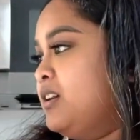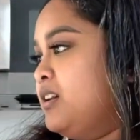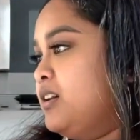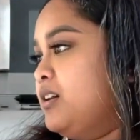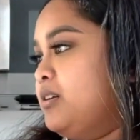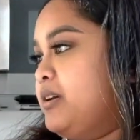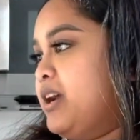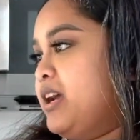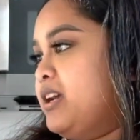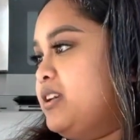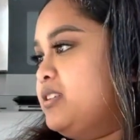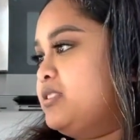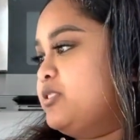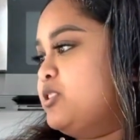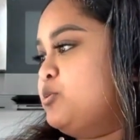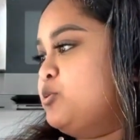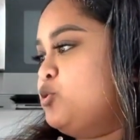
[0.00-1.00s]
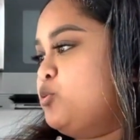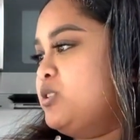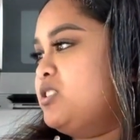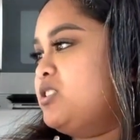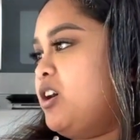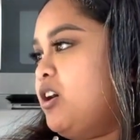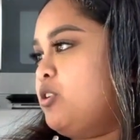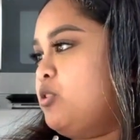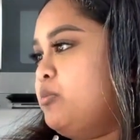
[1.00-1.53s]
Okay, so it's between
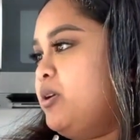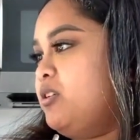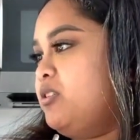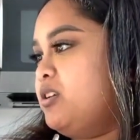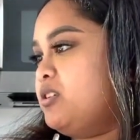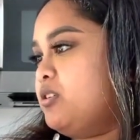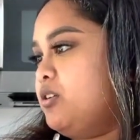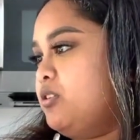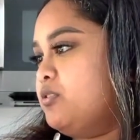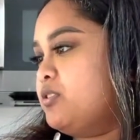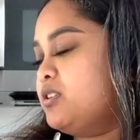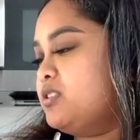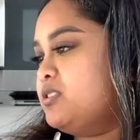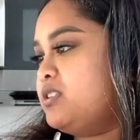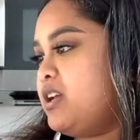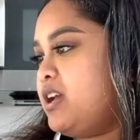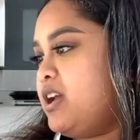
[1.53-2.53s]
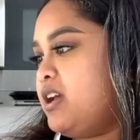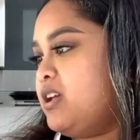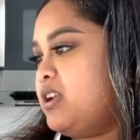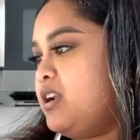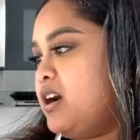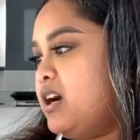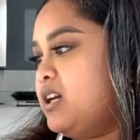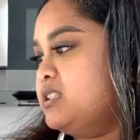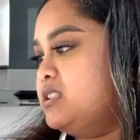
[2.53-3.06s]
Taco Bell and Culvers.
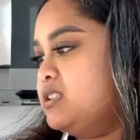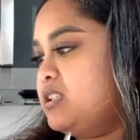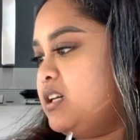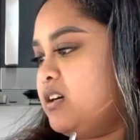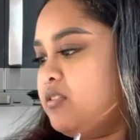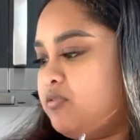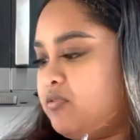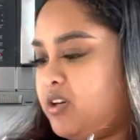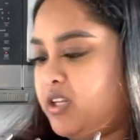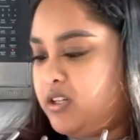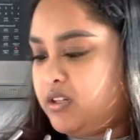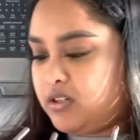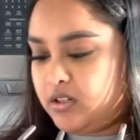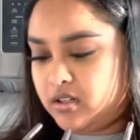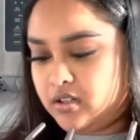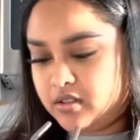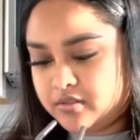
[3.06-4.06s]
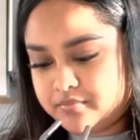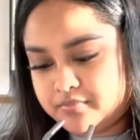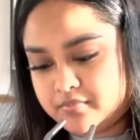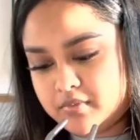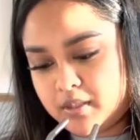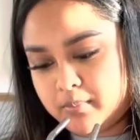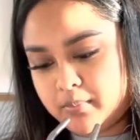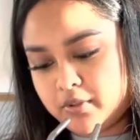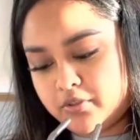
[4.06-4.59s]
And I did not rank
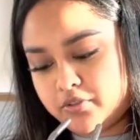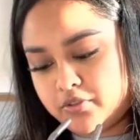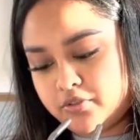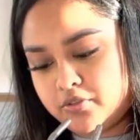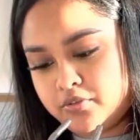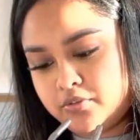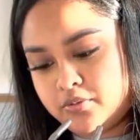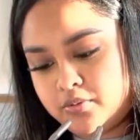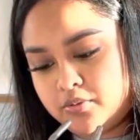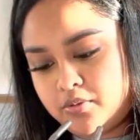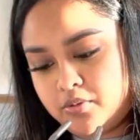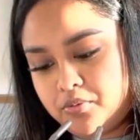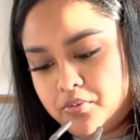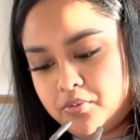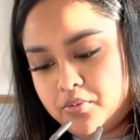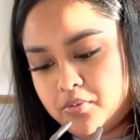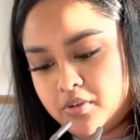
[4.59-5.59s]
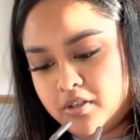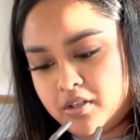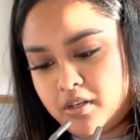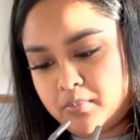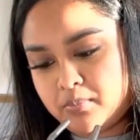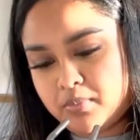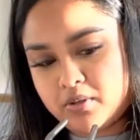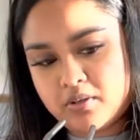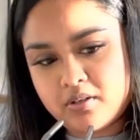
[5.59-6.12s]
number 2 or
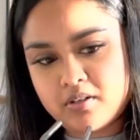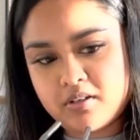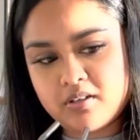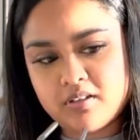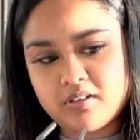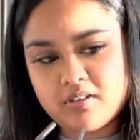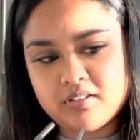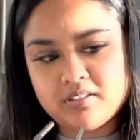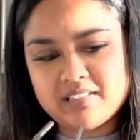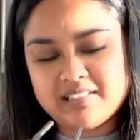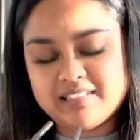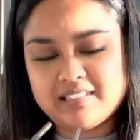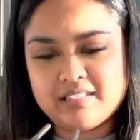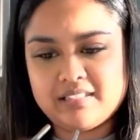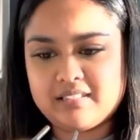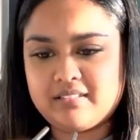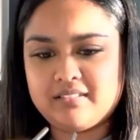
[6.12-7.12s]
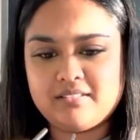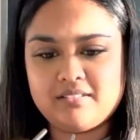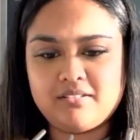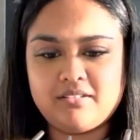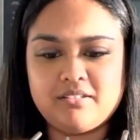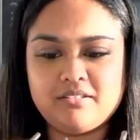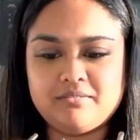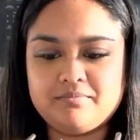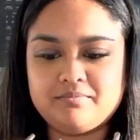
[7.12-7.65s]
number 6. Okay.